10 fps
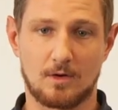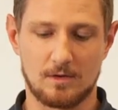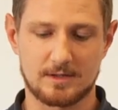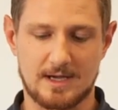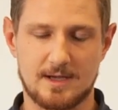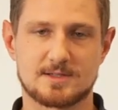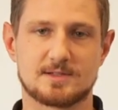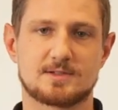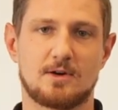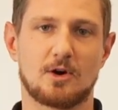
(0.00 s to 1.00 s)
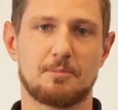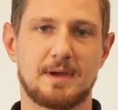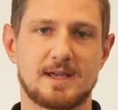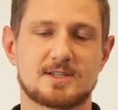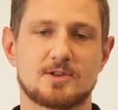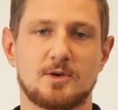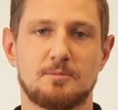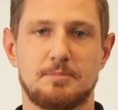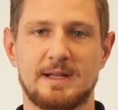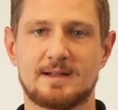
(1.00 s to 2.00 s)
All casters are based
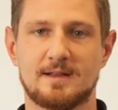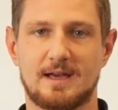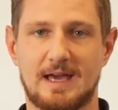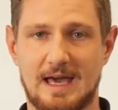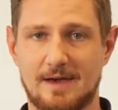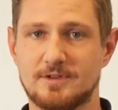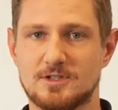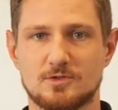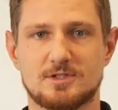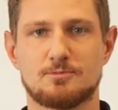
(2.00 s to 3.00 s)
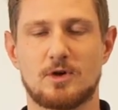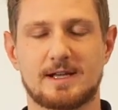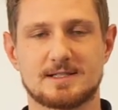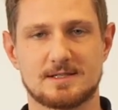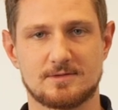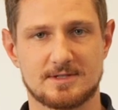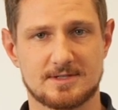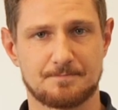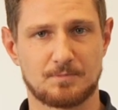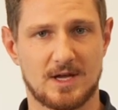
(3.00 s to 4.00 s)
on Blickle heavy-duty bracket
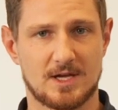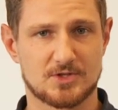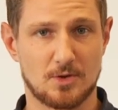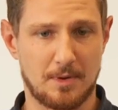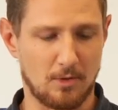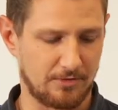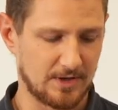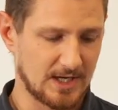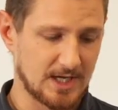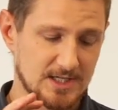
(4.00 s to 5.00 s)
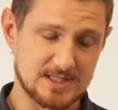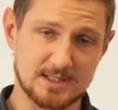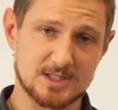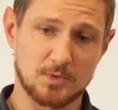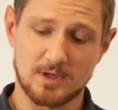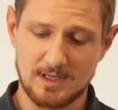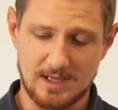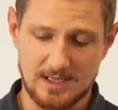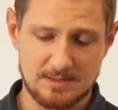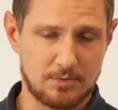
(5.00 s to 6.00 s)
series. So both steel spring
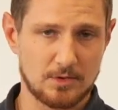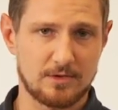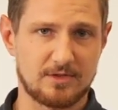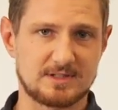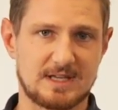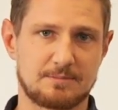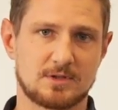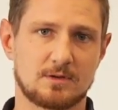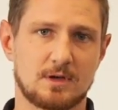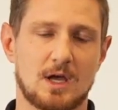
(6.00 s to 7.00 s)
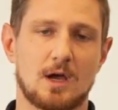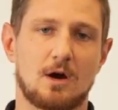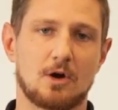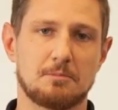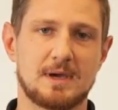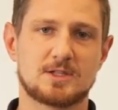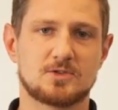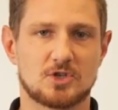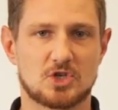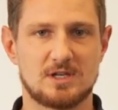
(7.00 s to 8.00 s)
and polyurethane dampener are made
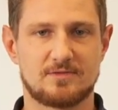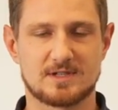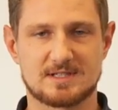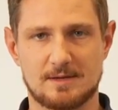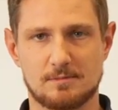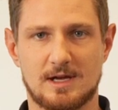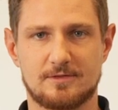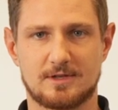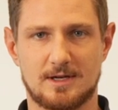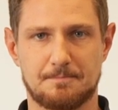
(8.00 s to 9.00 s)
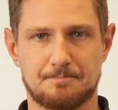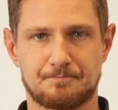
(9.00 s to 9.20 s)
to achieve the same lifetime.